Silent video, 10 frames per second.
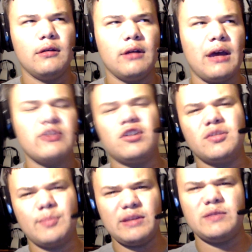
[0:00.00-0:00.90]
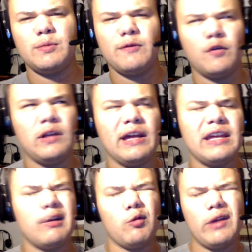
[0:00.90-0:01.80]
I talked about this before, like
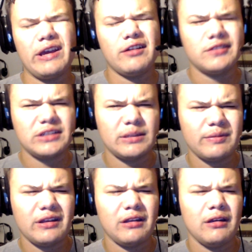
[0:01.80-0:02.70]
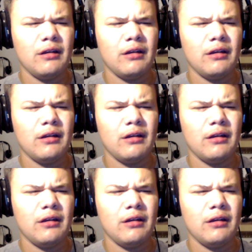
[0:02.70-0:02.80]
in a raid or something.